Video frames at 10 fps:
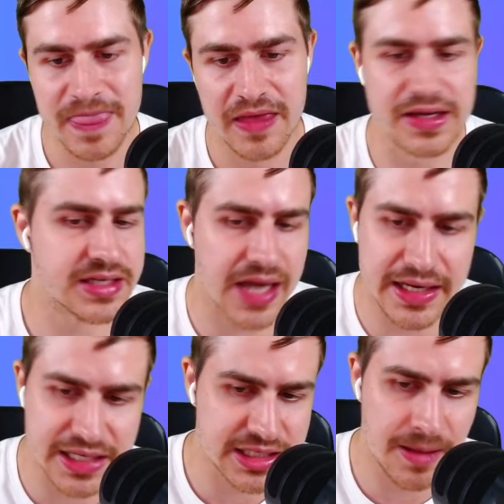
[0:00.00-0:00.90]
This
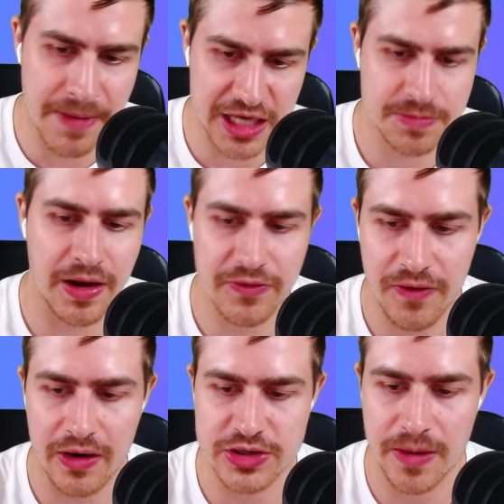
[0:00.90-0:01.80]
site is the best by
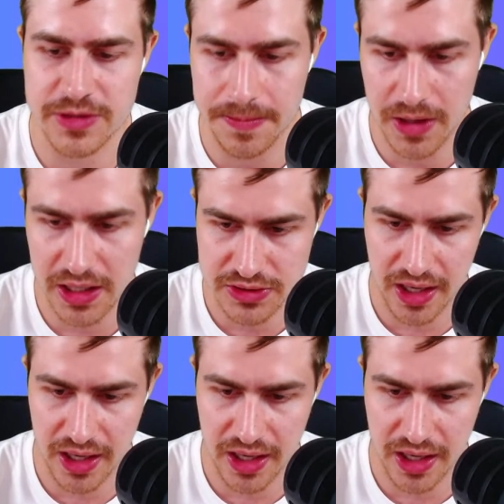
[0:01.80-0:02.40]
far in terms of price